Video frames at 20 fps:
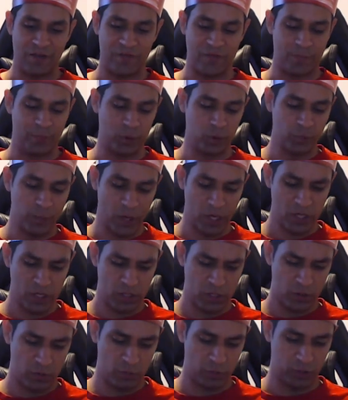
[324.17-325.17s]
Blooper,
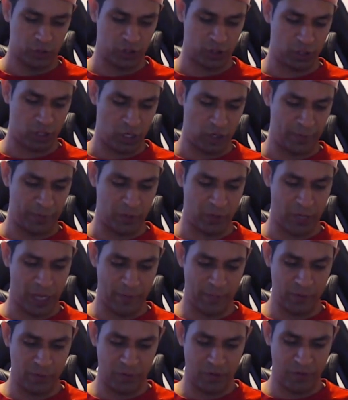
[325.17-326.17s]
which I'd be quite
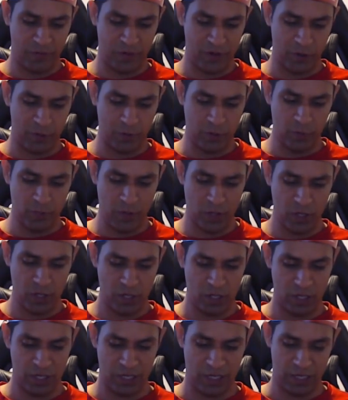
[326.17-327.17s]
happy with if I got Blooper.
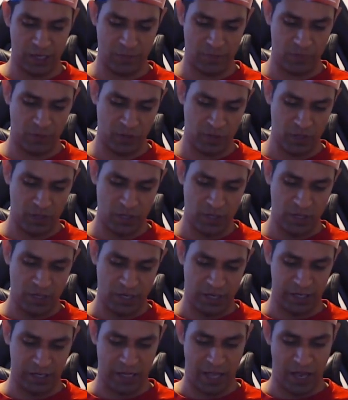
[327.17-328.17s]

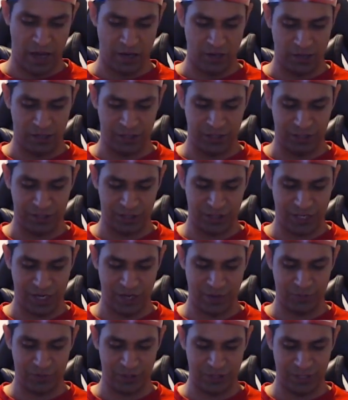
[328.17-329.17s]
Again, it is
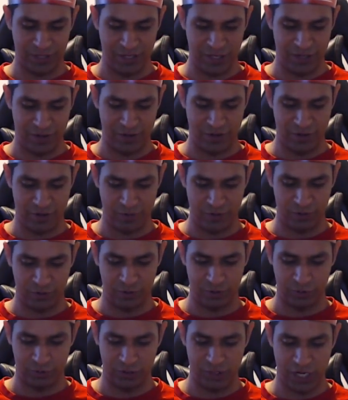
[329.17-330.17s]
taped in the most
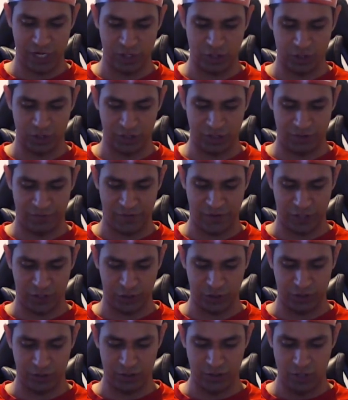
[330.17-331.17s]
audacious
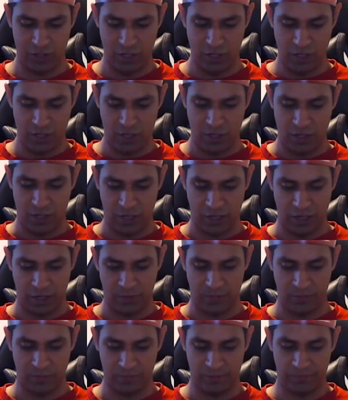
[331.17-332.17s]
fashion.
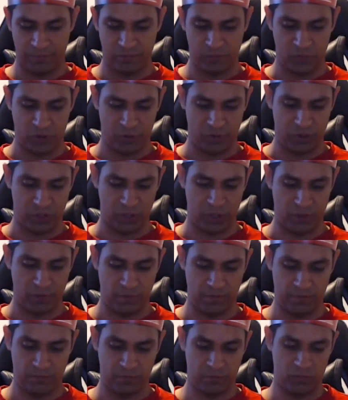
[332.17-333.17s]
There we go.
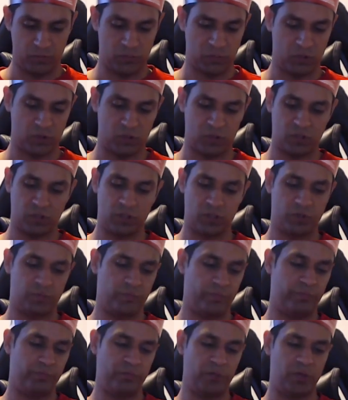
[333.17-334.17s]

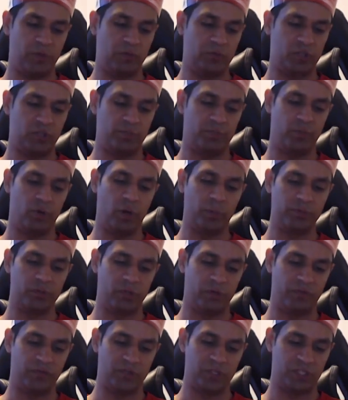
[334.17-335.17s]
That one just popped
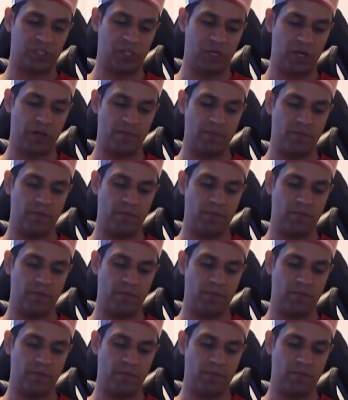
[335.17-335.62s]
off this time.